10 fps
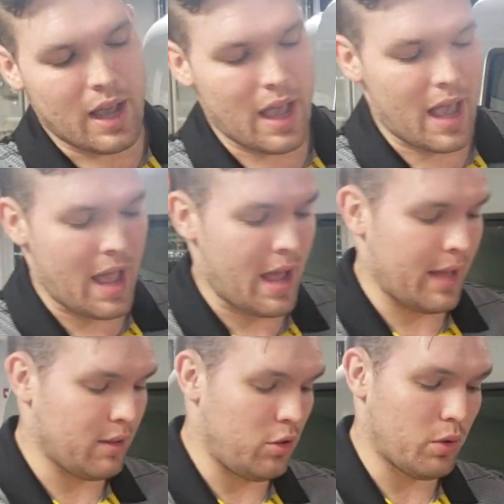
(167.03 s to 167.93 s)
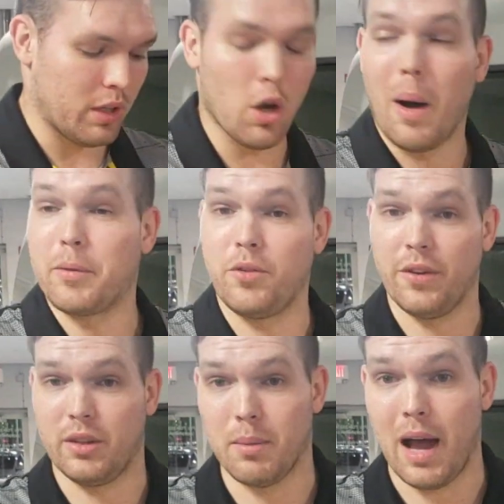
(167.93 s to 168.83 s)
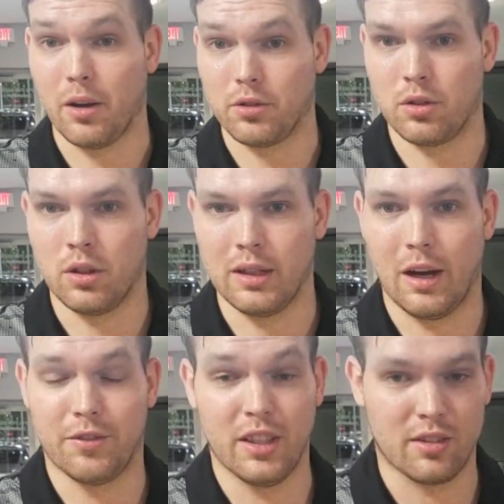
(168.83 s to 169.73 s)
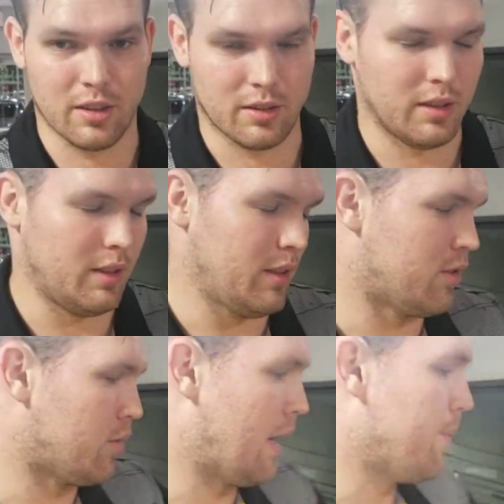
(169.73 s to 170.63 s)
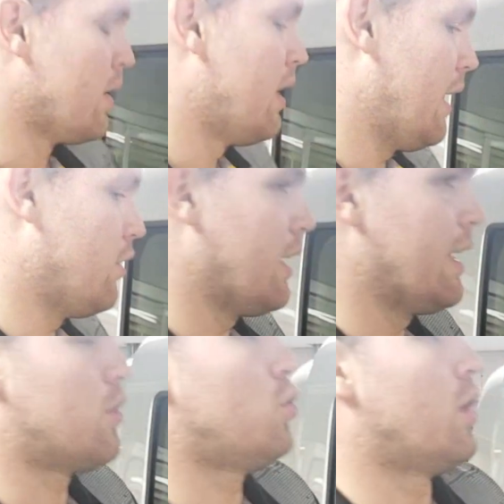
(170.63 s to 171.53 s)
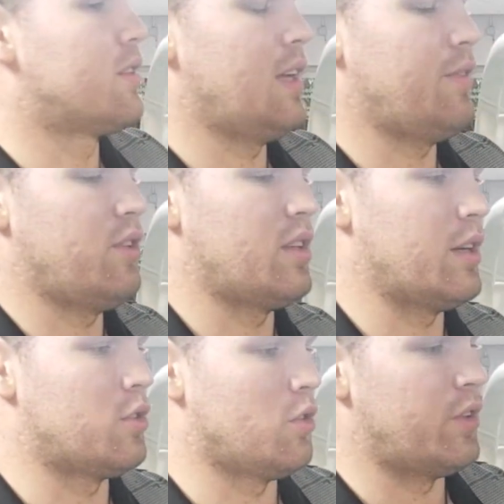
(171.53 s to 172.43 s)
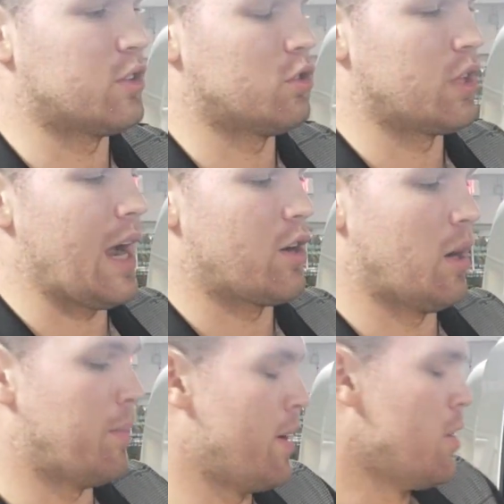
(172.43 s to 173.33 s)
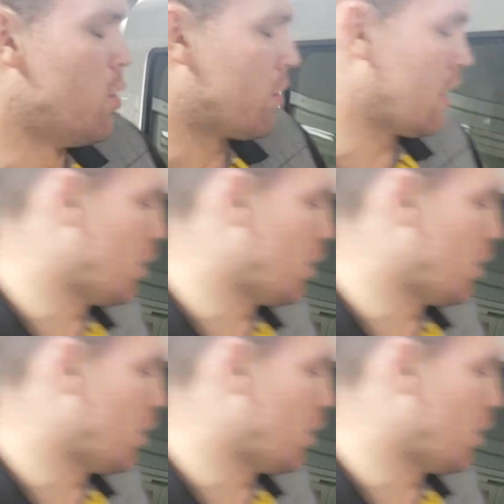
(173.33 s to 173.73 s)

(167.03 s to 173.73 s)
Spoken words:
and you can go up to 50 miles of distance in these, right? And you can get to a safety center to fix your tire up. We're gonna